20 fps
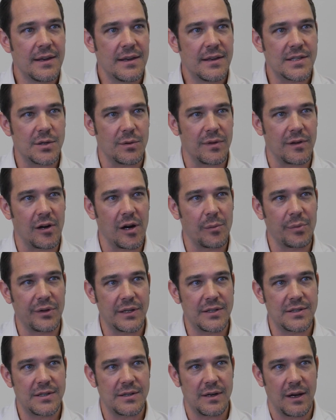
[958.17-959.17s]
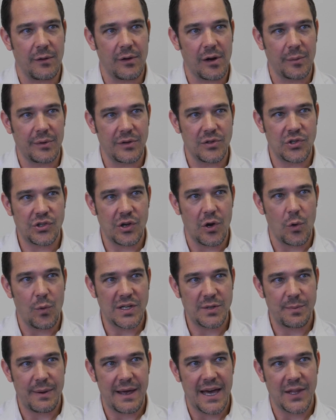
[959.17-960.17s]
So they were able to show
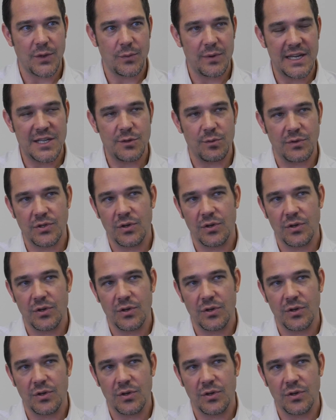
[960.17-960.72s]
which pathways were